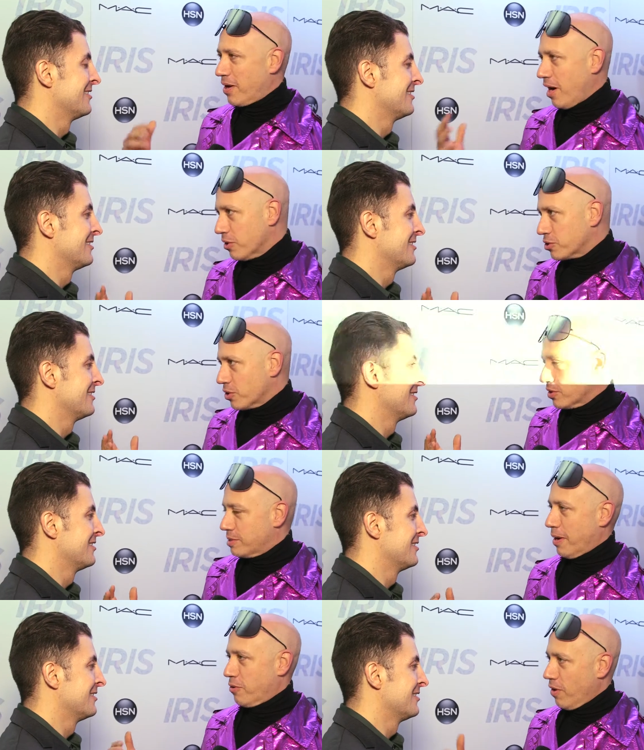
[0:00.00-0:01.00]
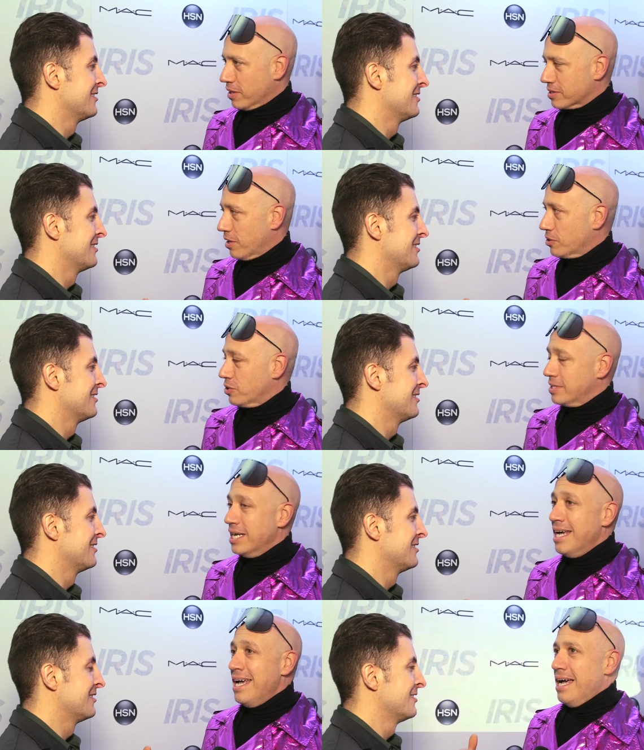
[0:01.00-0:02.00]
Speaker 1: cultures, about cross cultures.
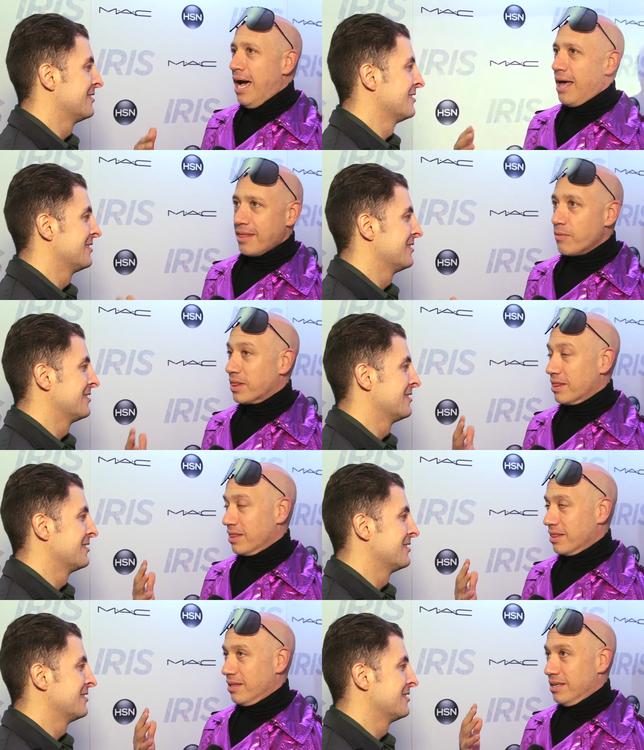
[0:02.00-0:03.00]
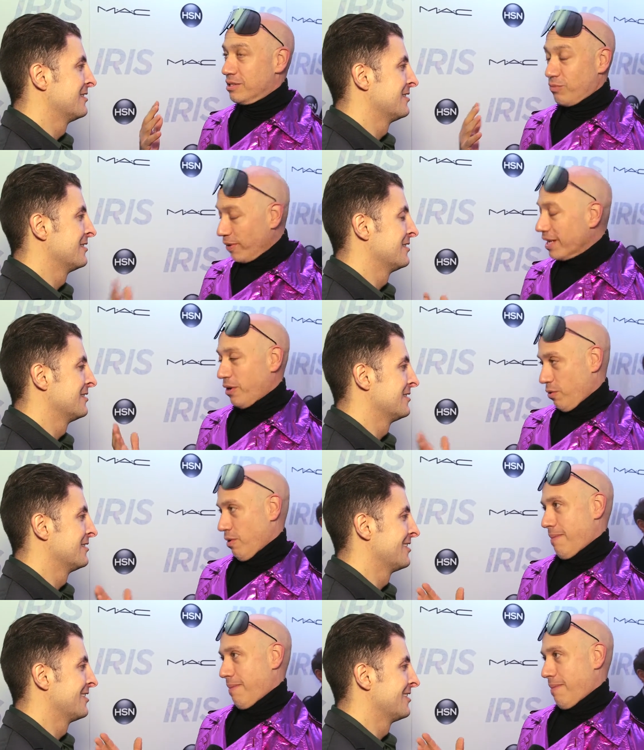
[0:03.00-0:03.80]
I think what is really cool